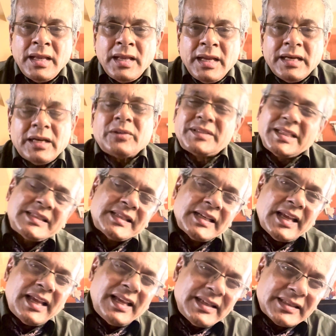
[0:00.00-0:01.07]
Now, this
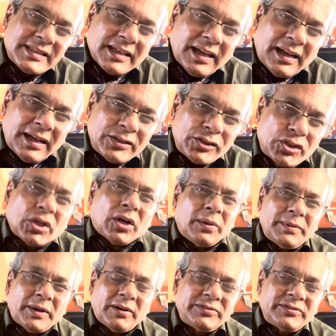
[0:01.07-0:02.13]
is a
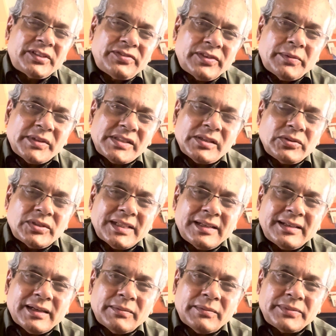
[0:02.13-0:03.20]
job of the pharmaceutical
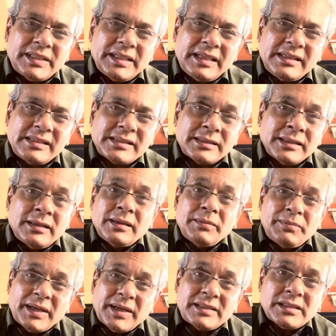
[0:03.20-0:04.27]
companies,
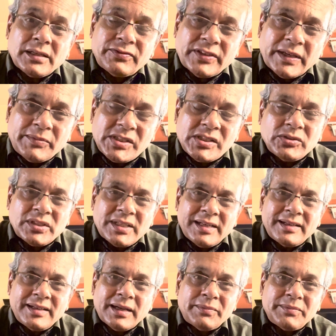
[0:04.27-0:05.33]
but pharmaceutical
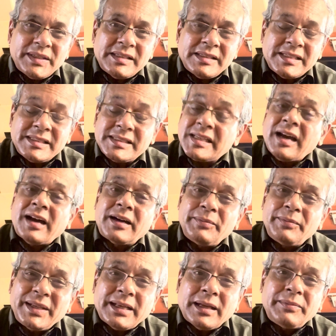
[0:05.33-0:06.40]
companies are
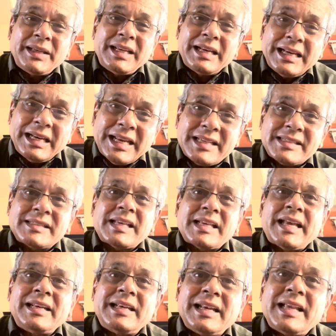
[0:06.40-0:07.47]
becoming less
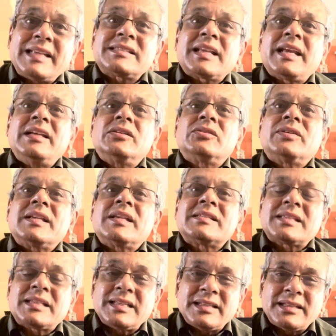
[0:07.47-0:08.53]
and less
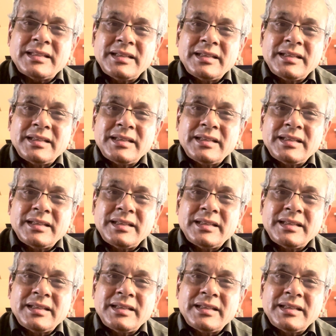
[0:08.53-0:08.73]
interested